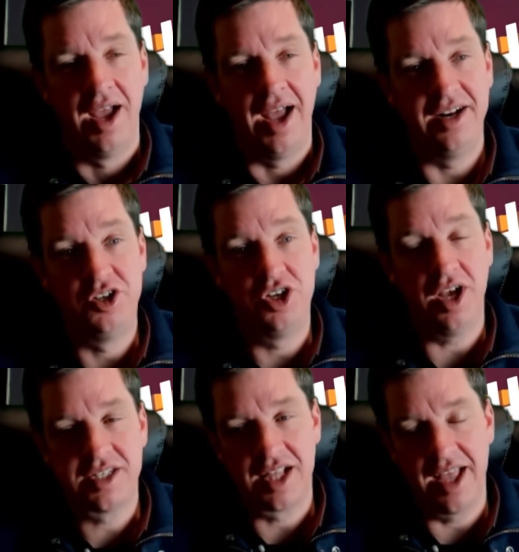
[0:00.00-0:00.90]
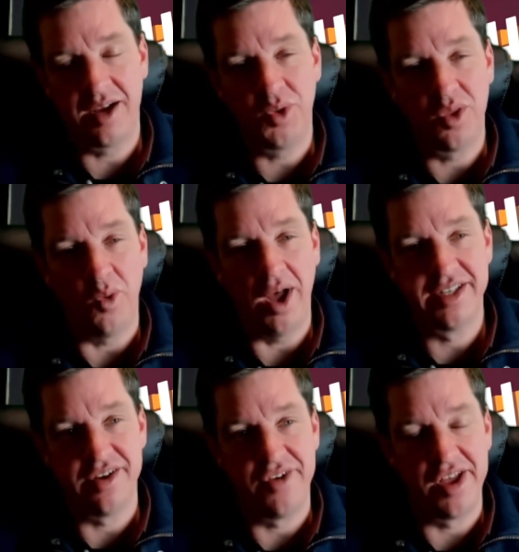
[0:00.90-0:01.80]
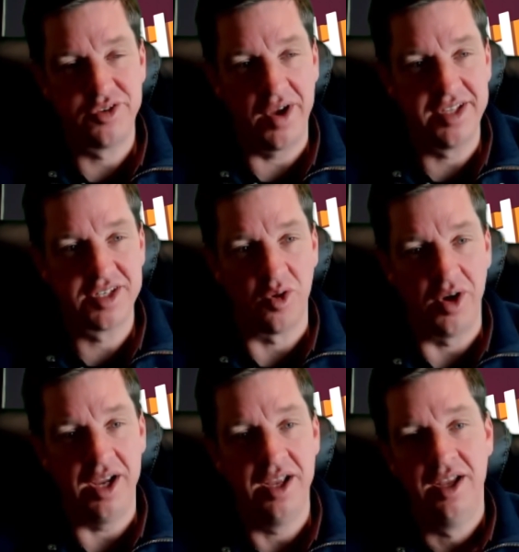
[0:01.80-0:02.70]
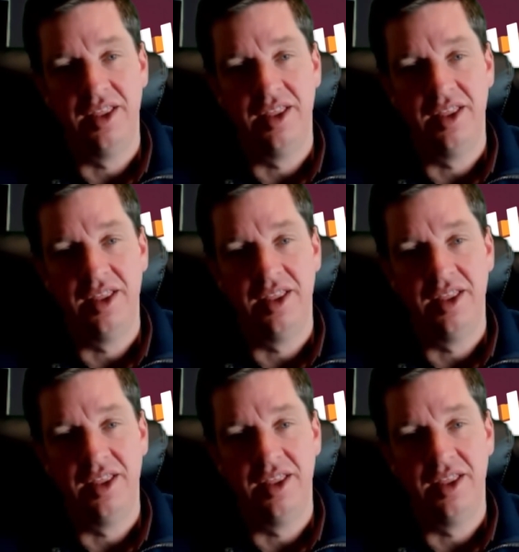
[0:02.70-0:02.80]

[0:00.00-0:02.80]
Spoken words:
And just like with the Wilds of Eldraine story,